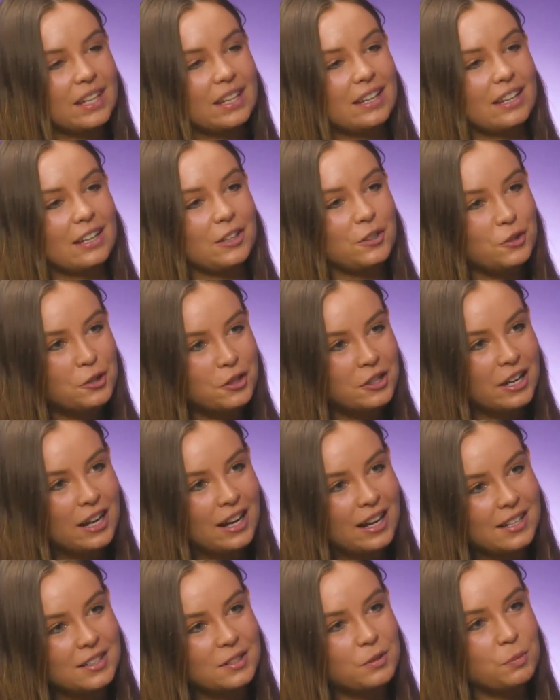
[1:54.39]
In your
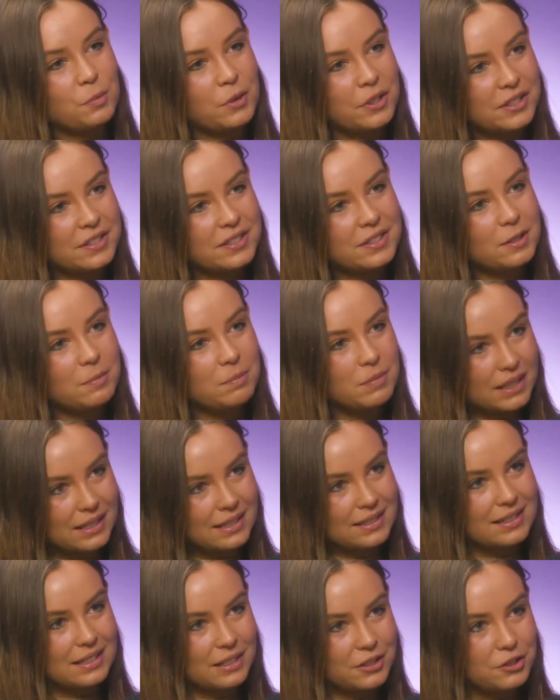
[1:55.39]
eyes, what is the
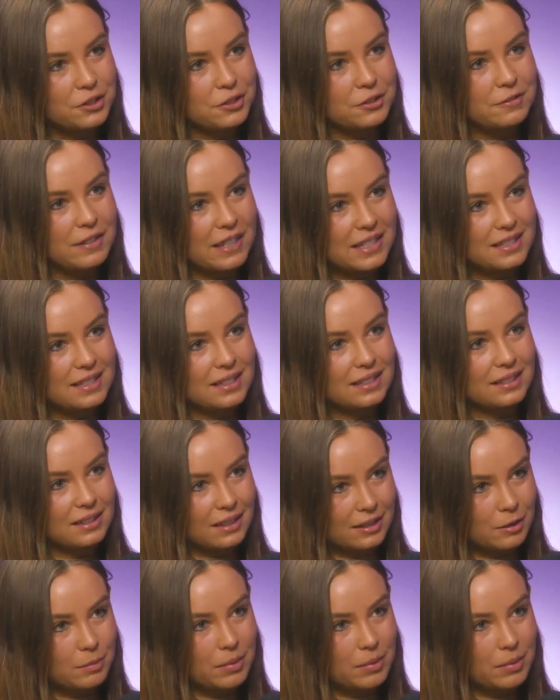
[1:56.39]
biggest issue facing young